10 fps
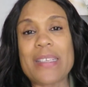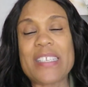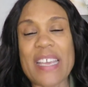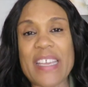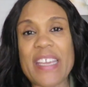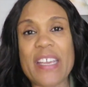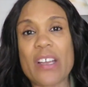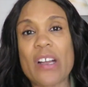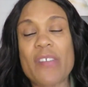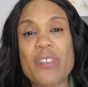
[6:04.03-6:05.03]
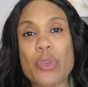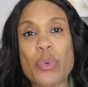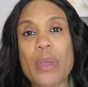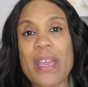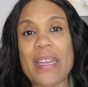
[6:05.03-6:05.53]
take care of
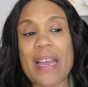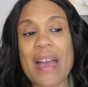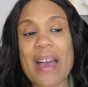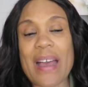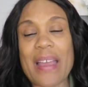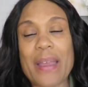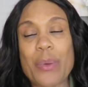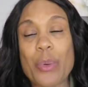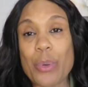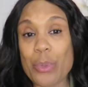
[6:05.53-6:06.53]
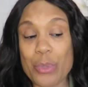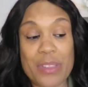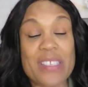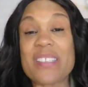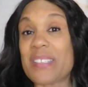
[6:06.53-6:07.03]
you and I. Oh,
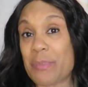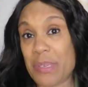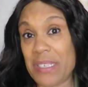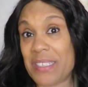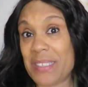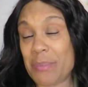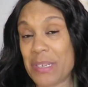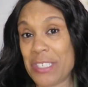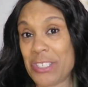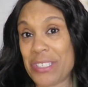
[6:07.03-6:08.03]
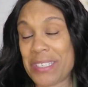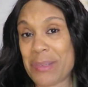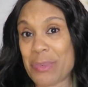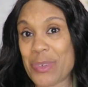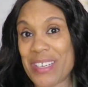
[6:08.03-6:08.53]
this is a bit much
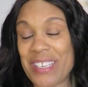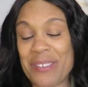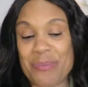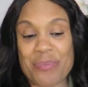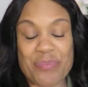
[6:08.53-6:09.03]
this morning.